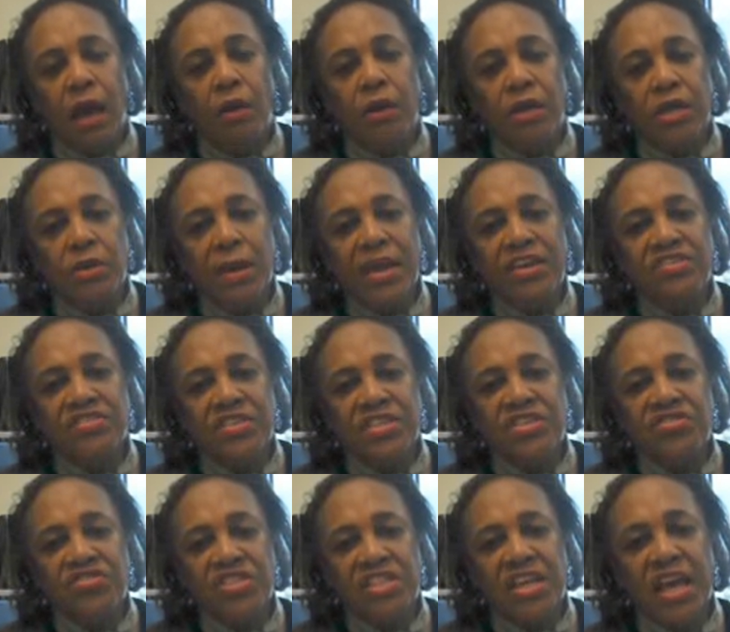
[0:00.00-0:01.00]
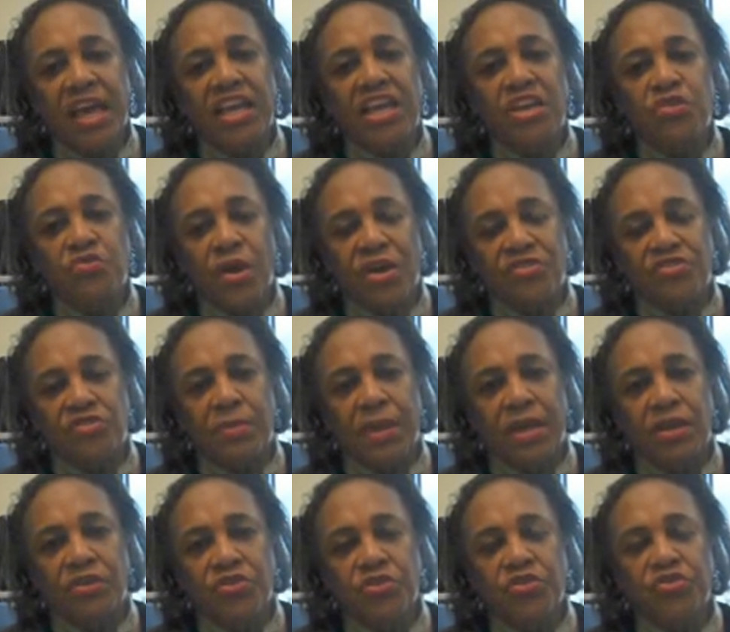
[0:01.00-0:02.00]
MAC-CAE resume.
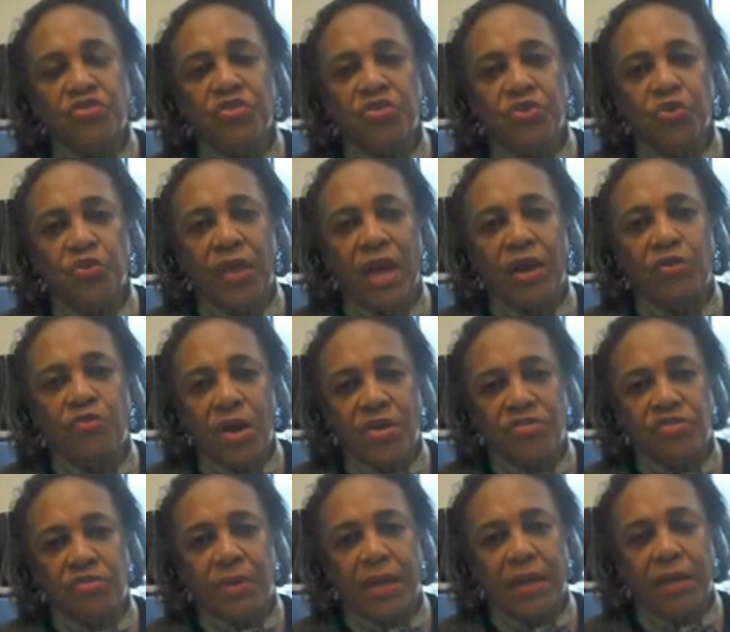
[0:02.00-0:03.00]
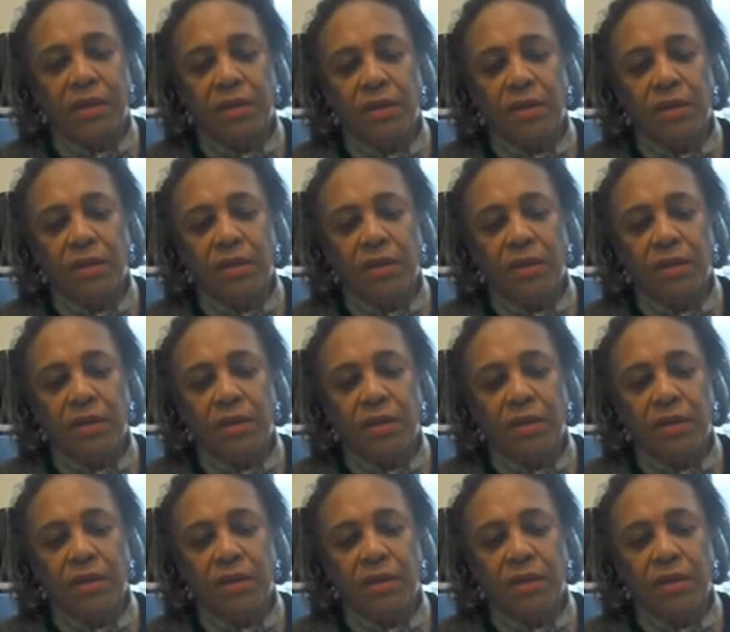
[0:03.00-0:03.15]
You should do that resume.